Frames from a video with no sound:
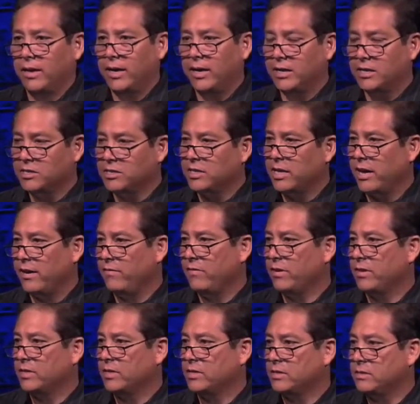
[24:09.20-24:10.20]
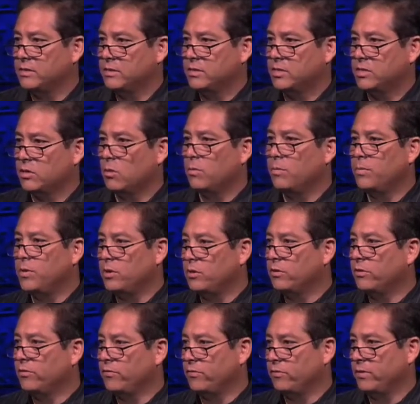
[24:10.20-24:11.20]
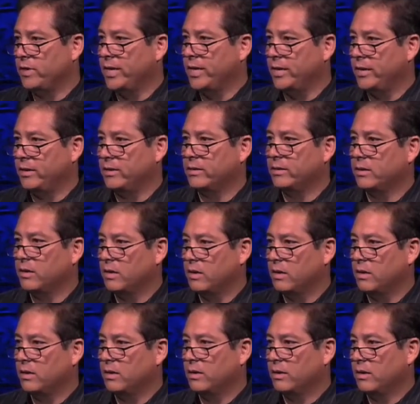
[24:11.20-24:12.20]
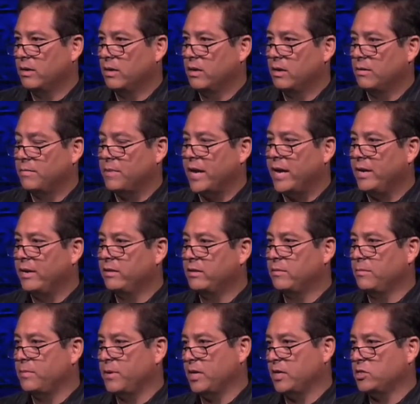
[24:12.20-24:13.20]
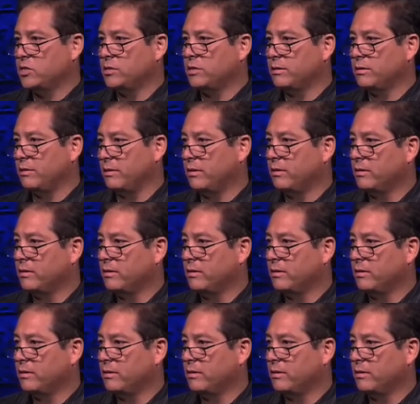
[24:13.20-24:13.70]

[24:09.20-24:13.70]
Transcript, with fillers: And as David so beautifully painted the picture